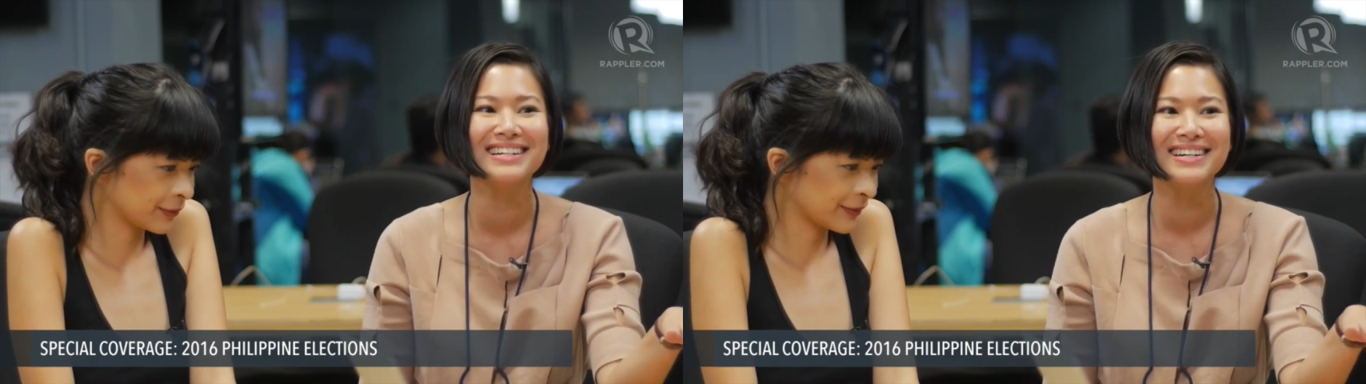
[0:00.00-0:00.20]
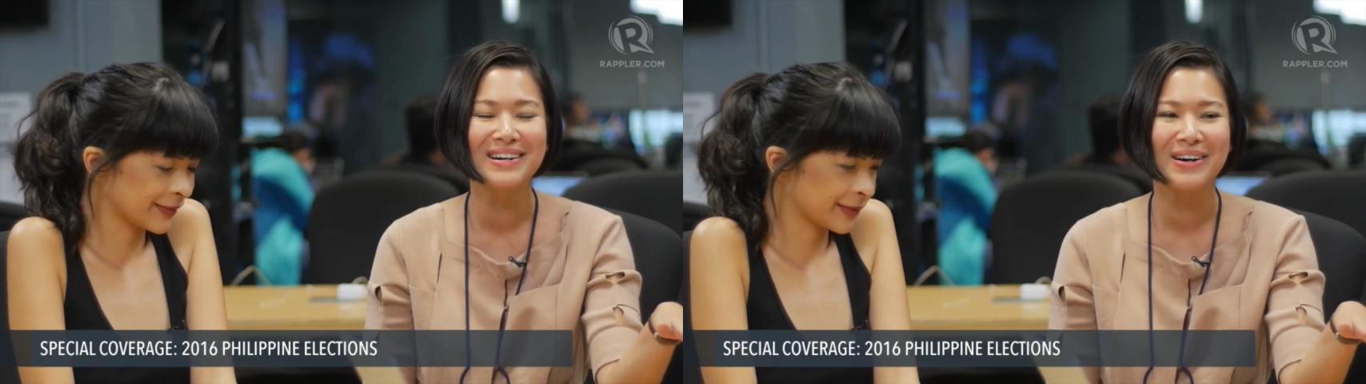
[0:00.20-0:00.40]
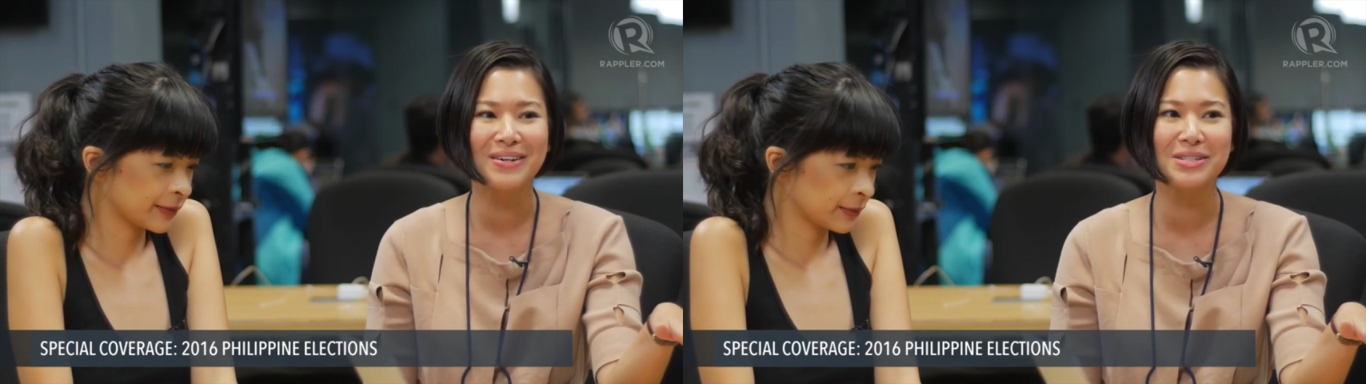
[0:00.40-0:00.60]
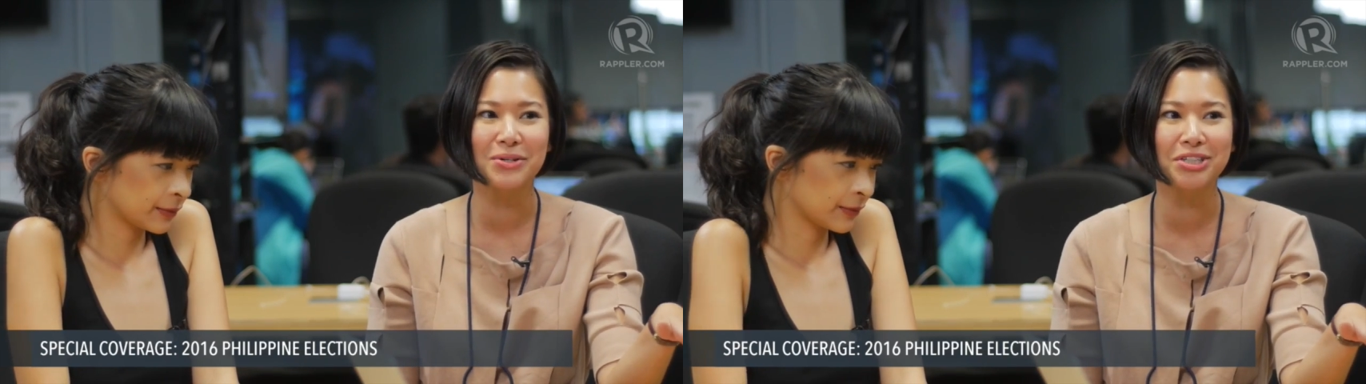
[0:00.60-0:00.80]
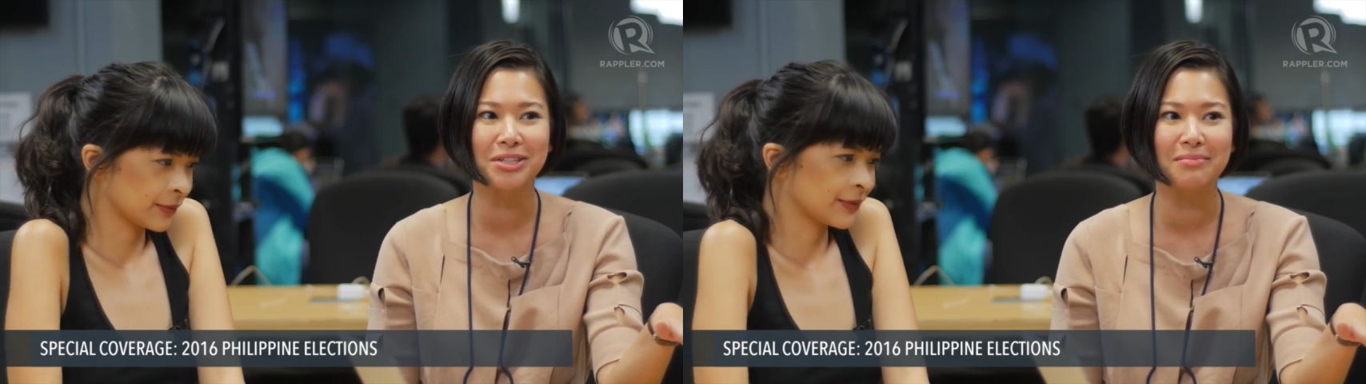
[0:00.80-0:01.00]
Speaker 1: on
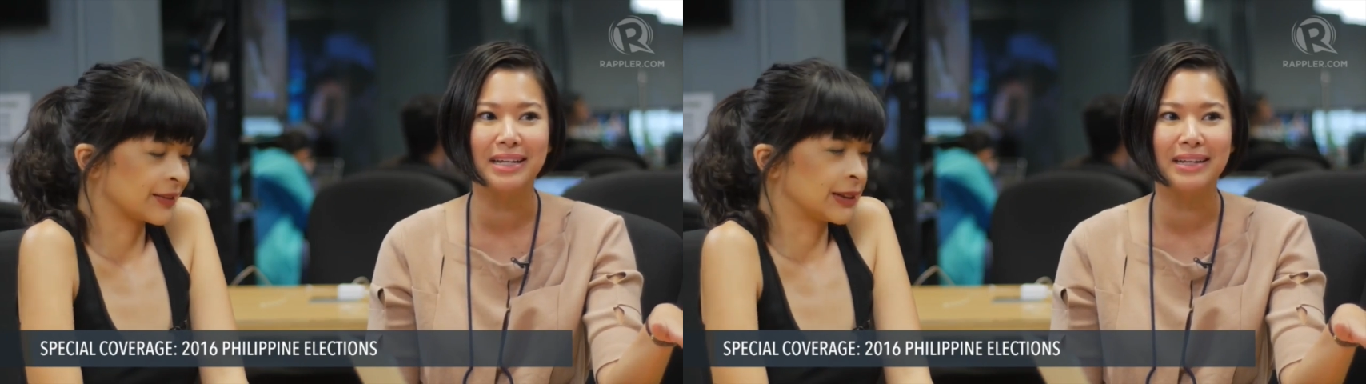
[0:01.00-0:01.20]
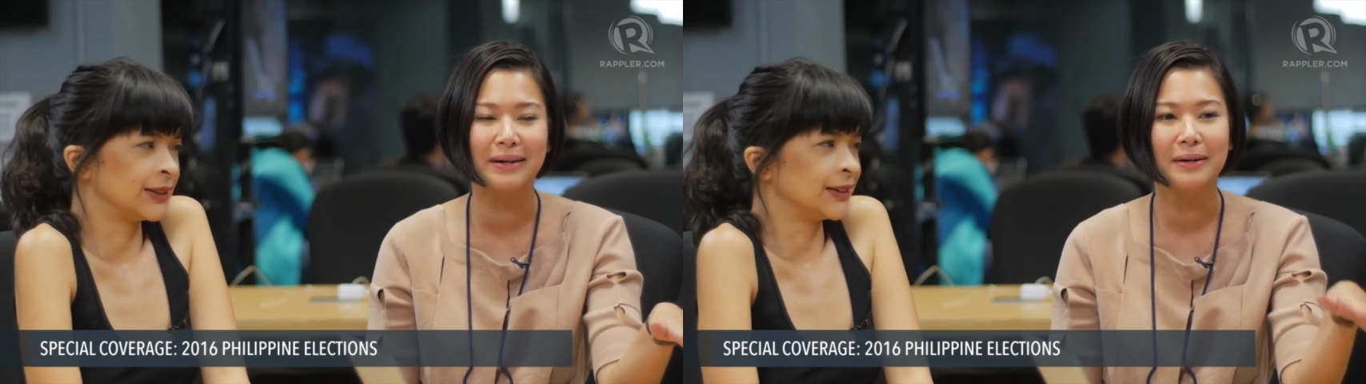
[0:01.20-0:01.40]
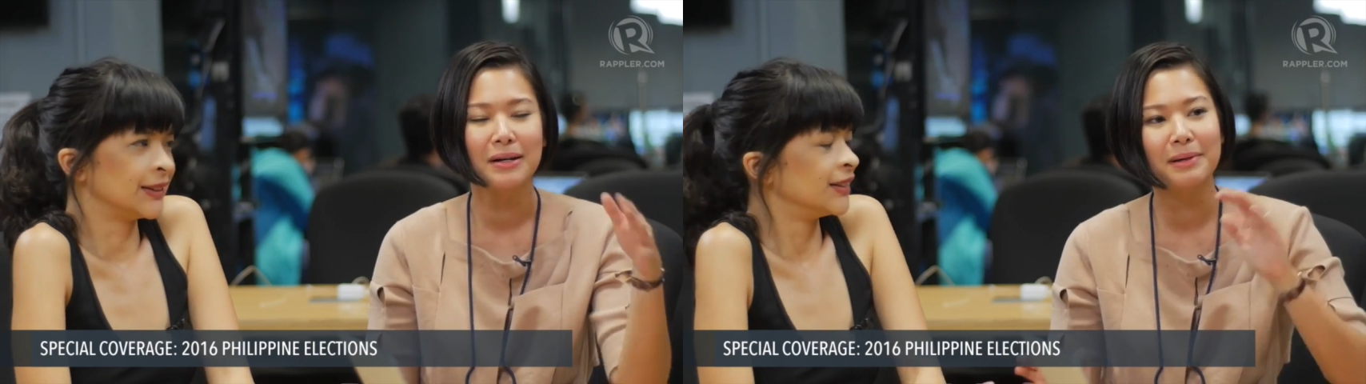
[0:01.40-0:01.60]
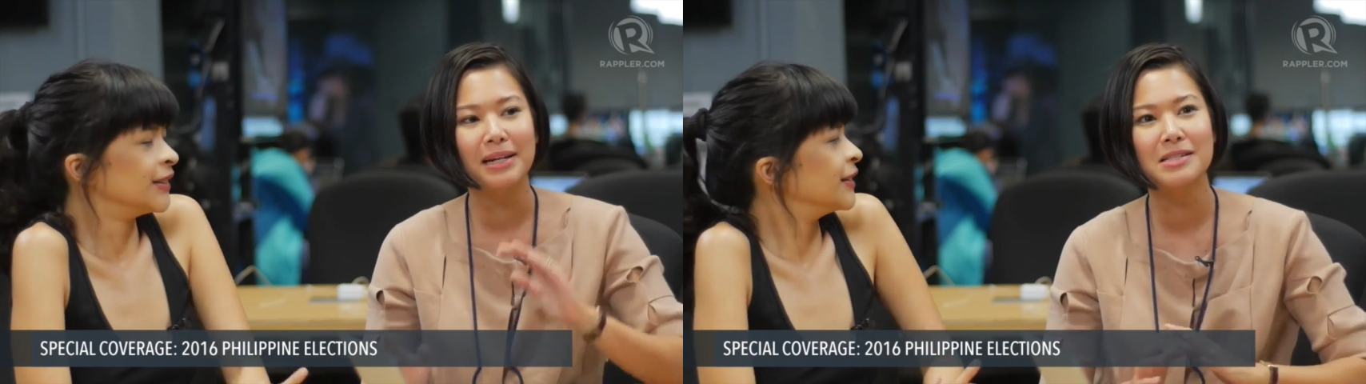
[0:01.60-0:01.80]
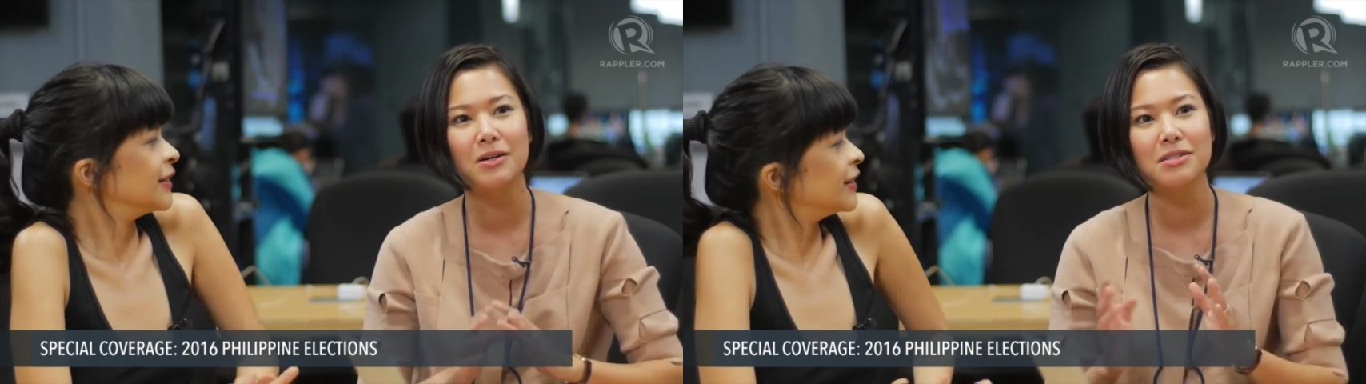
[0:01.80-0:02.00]
social media. But let's
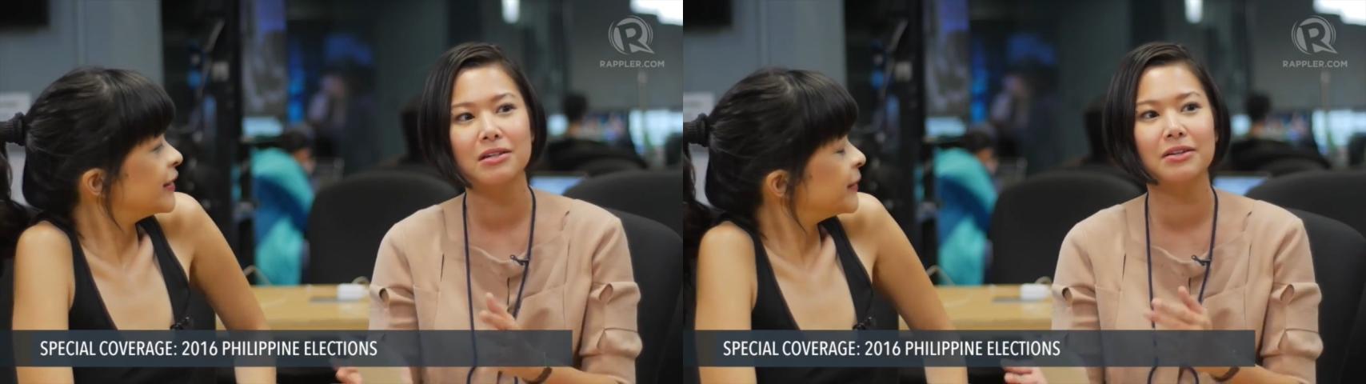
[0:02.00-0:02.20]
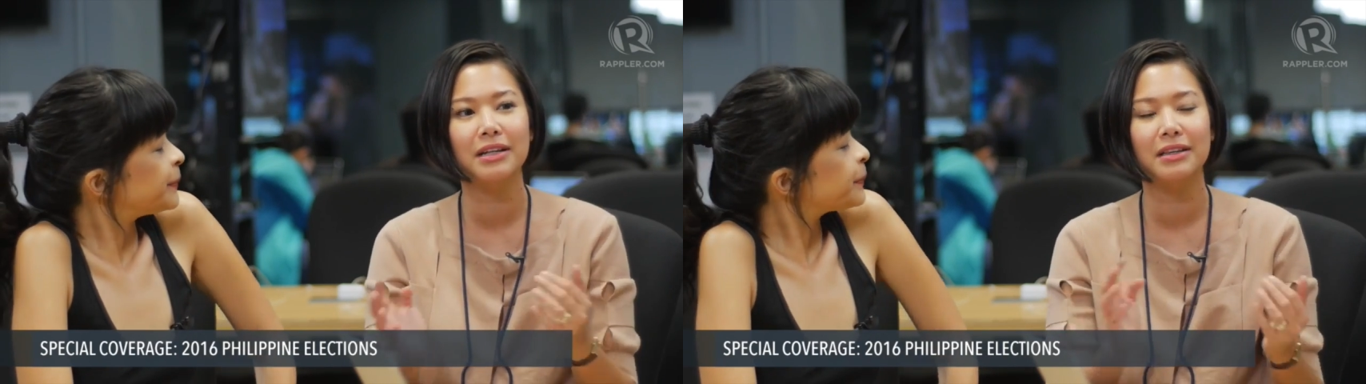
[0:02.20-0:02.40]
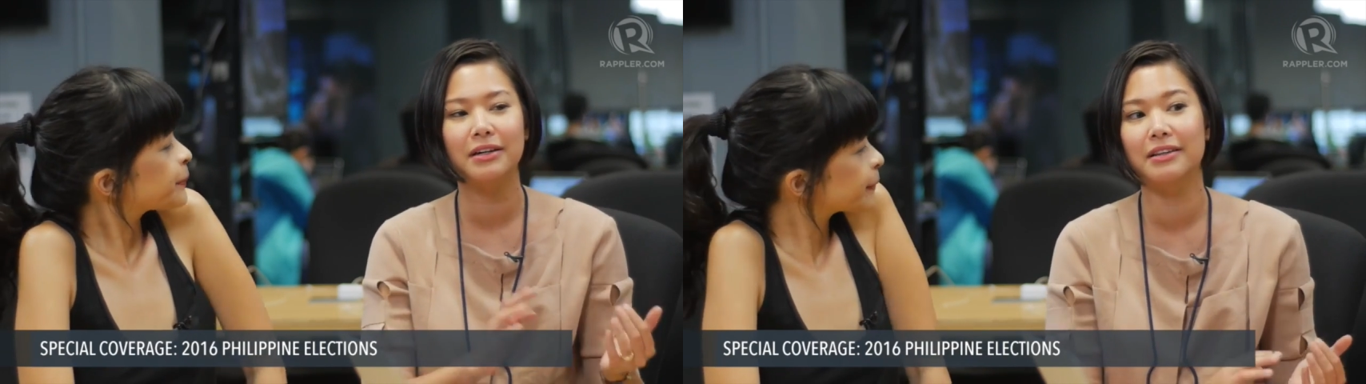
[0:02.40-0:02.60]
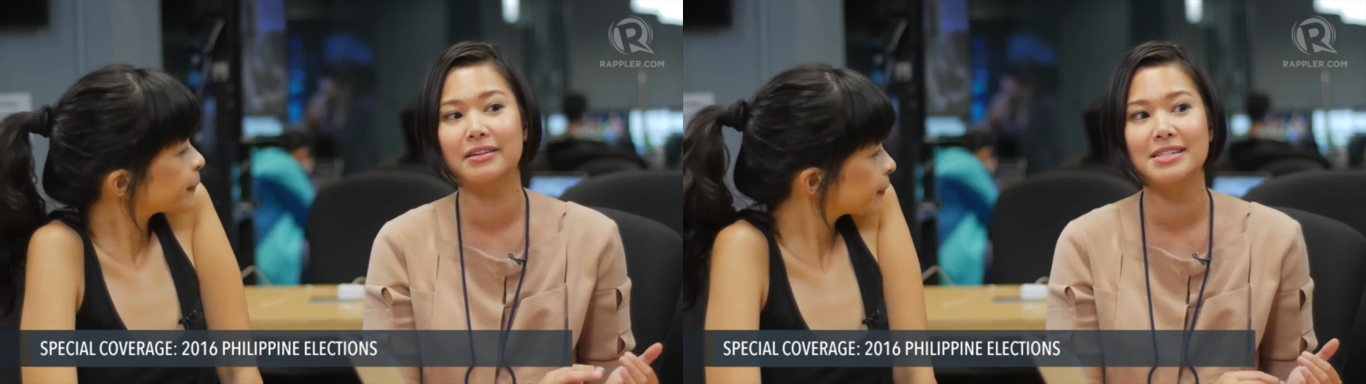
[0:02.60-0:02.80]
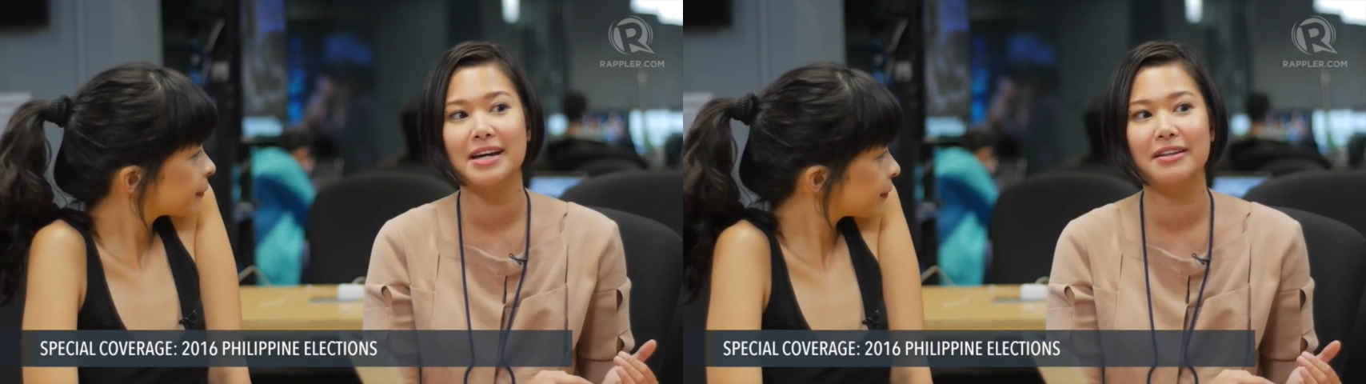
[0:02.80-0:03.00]
also look at the other side of